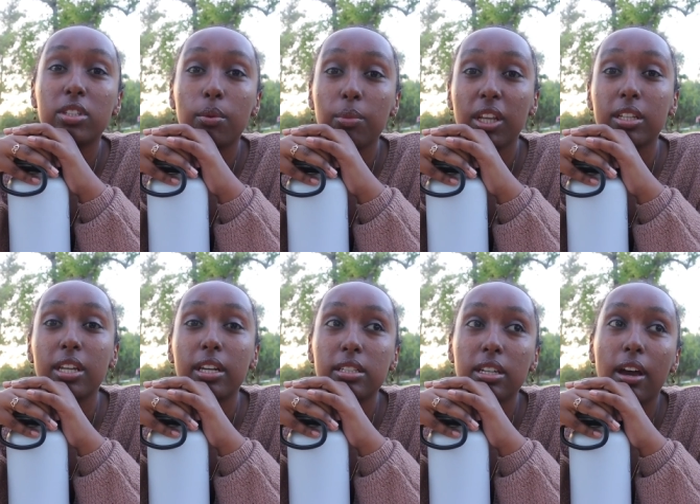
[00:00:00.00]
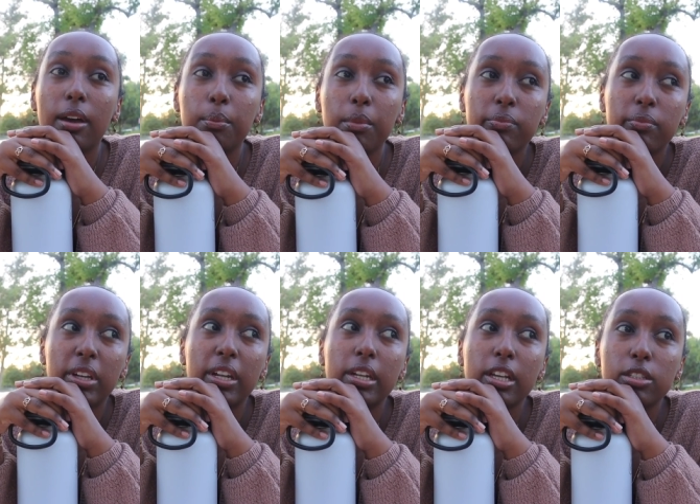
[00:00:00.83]
It's something that takes time
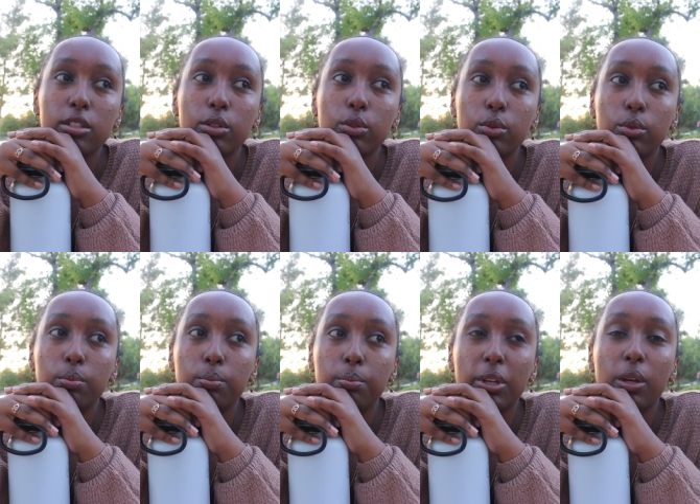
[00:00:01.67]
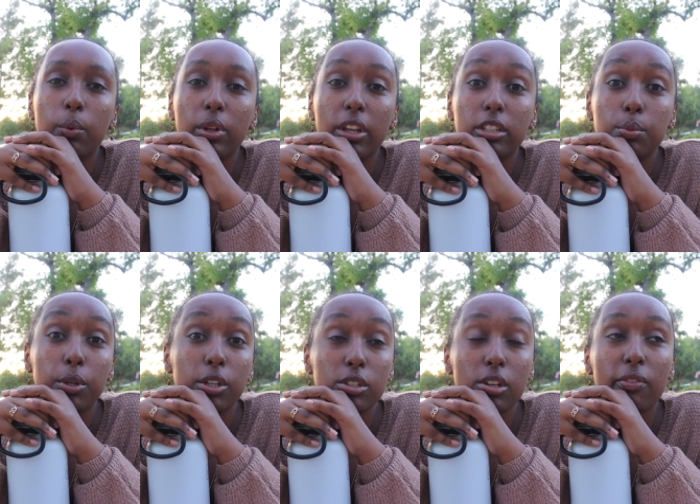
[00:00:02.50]
and it takes you being willing to
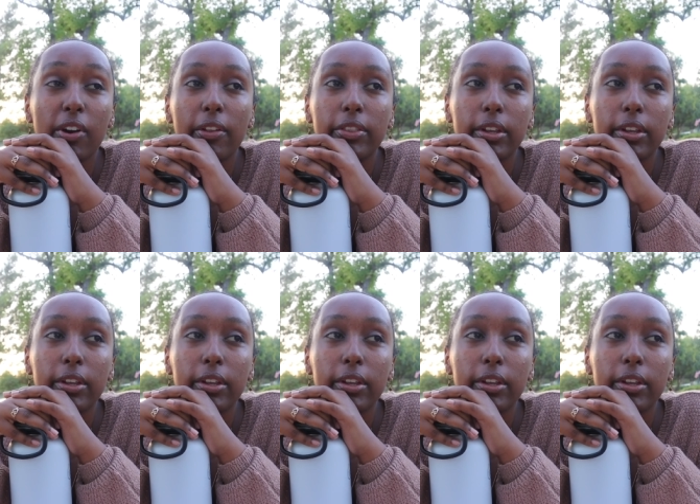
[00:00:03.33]
put yourself out